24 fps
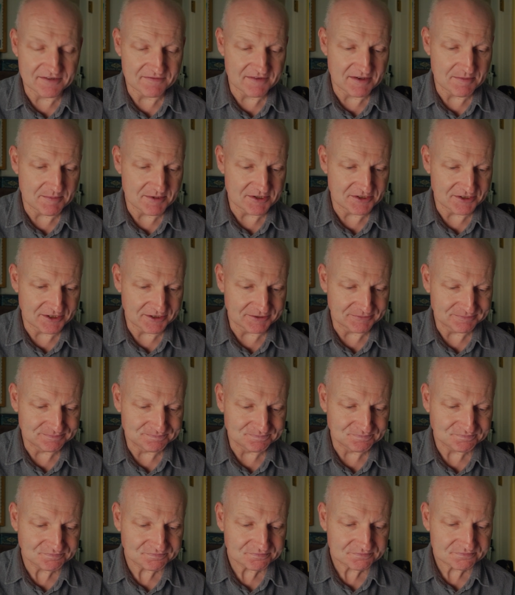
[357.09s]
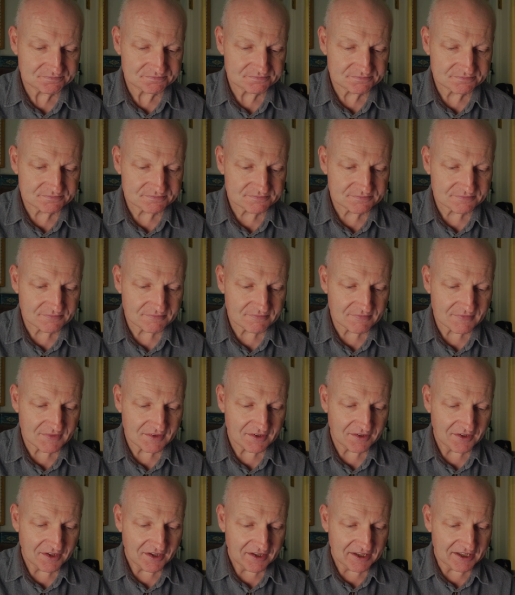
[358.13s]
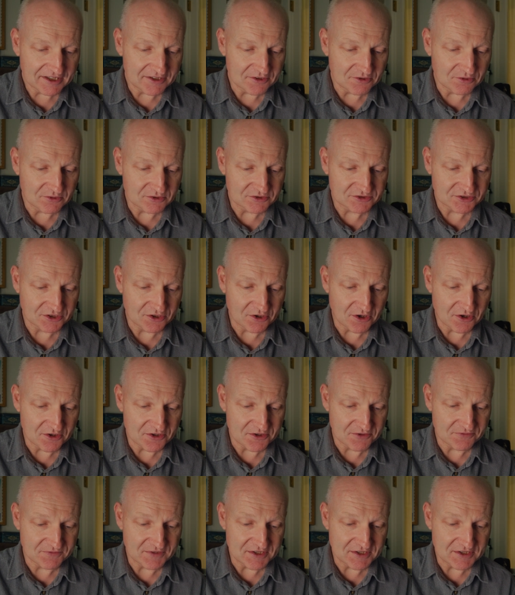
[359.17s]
of imaging. It also, other